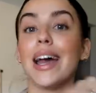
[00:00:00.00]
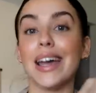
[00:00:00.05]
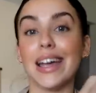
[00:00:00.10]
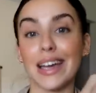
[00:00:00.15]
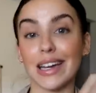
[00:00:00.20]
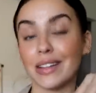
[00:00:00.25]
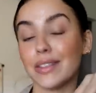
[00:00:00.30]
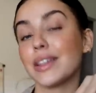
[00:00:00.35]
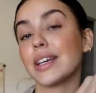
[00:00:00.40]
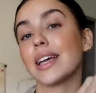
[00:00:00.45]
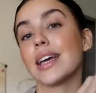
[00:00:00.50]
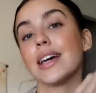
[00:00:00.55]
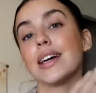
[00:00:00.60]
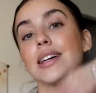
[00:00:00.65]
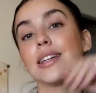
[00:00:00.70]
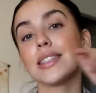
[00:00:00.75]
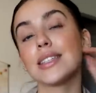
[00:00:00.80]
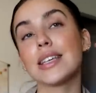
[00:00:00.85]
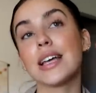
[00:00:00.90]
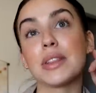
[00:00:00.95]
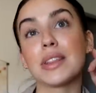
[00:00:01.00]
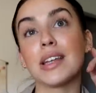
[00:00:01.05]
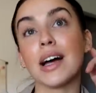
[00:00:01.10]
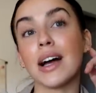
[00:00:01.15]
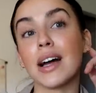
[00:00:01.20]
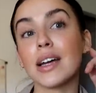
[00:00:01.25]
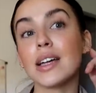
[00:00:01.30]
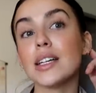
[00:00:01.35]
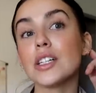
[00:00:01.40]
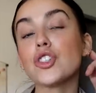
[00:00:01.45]
and the kids, but
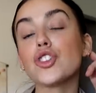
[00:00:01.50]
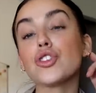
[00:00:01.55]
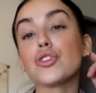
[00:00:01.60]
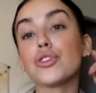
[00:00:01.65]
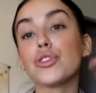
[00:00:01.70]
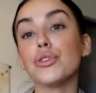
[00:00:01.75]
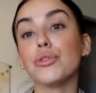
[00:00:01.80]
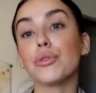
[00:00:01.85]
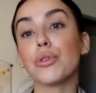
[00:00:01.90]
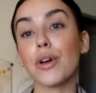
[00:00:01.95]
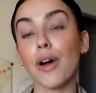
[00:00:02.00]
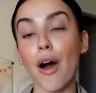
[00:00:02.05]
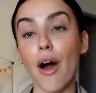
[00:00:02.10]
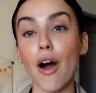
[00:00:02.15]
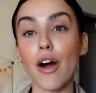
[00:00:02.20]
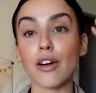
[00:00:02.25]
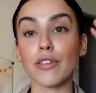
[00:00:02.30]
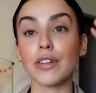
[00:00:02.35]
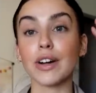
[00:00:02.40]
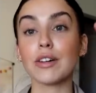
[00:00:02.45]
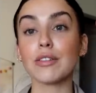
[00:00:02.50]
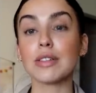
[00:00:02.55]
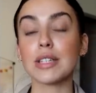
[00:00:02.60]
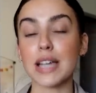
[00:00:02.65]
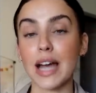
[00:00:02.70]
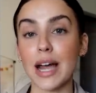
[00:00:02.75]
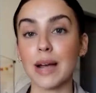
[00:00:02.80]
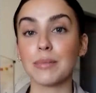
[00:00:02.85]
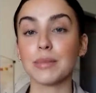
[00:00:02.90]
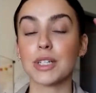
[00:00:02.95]
that is to carve out
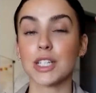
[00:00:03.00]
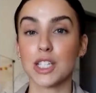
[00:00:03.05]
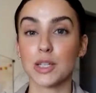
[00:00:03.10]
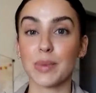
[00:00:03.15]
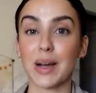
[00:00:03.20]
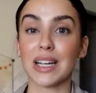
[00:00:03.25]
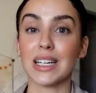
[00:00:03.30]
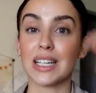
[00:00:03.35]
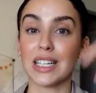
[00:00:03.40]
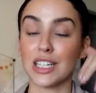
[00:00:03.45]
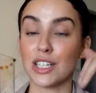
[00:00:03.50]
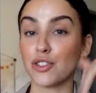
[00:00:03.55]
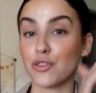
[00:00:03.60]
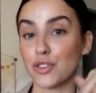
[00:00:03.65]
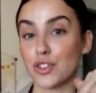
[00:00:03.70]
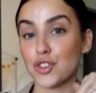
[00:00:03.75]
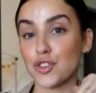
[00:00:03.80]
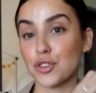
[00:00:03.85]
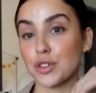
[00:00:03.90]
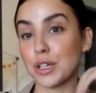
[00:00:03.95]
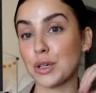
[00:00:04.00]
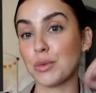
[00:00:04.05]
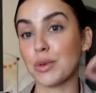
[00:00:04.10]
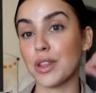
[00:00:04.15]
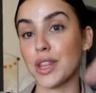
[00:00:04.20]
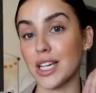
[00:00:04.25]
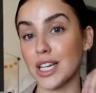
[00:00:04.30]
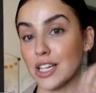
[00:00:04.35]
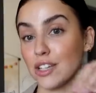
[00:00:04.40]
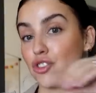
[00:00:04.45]
time to spend individually
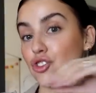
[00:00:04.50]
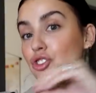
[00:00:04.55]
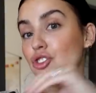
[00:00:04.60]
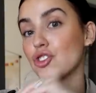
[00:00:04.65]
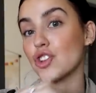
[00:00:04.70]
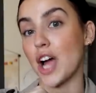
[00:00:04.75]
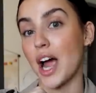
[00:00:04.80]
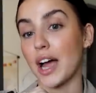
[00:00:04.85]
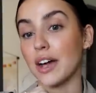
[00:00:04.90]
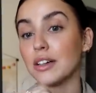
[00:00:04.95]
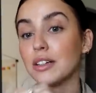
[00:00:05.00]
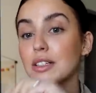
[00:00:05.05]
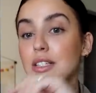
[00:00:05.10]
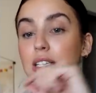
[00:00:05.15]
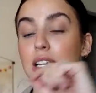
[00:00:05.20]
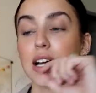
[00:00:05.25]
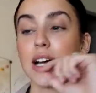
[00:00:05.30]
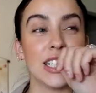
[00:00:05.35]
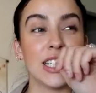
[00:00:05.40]
with each child.